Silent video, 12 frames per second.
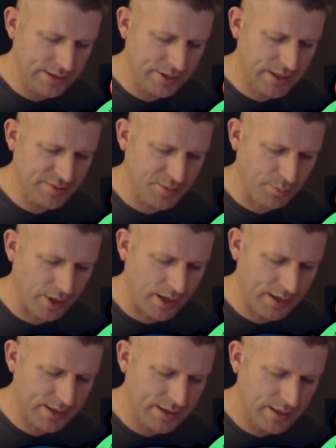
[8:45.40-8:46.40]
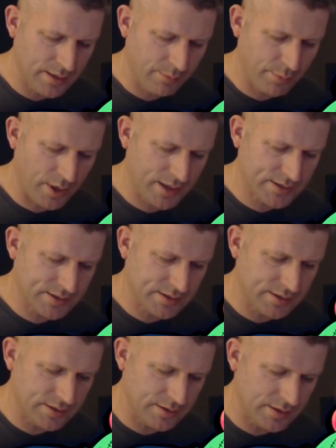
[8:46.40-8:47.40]
Here comes Brock. Brock
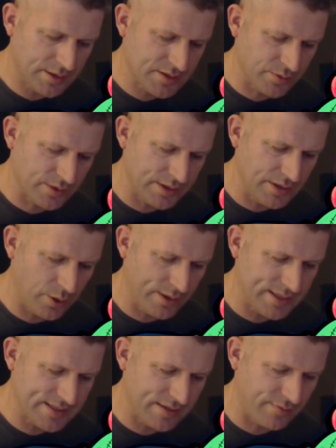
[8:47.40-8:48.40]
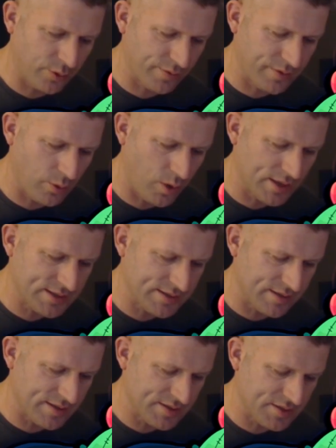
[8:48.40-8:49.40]
doesn't really know what he's in for if he walks
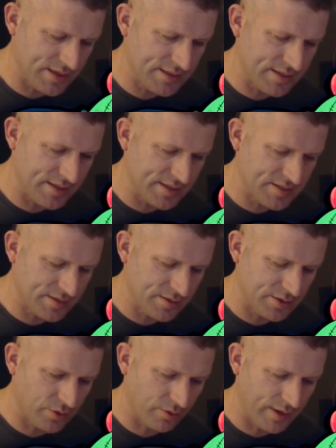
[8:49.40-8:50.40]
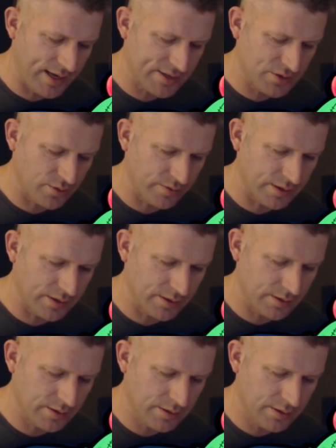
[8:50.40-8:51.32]
into this into this grass over here.